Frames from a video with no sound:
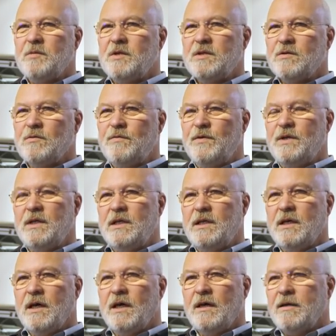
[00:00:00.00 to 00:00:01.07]
for all
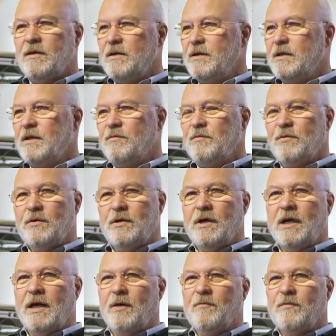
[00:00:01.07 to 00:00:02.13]
these years and
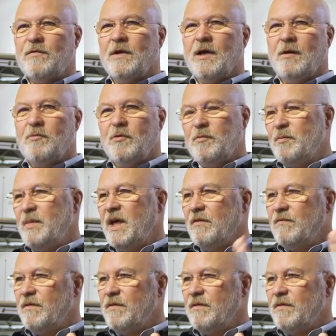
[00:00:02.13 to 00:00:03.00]
came in second